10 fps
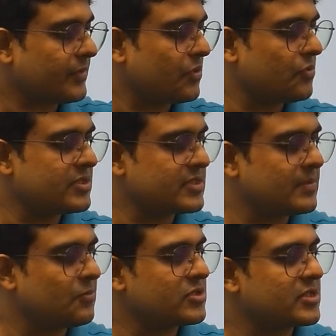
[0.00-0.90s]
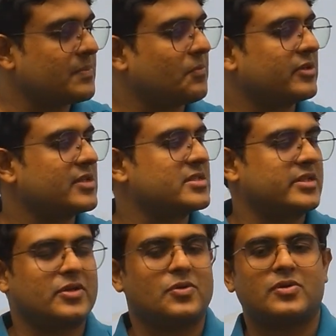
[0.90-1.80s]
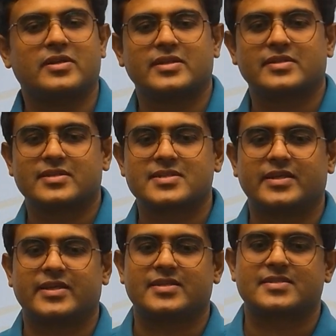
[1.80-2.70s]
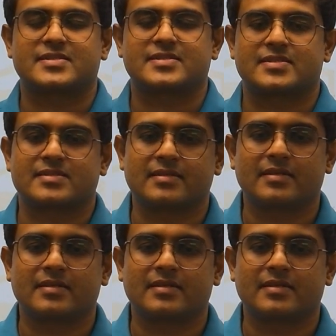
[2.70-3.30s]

Who is the most important stakeholder in this case?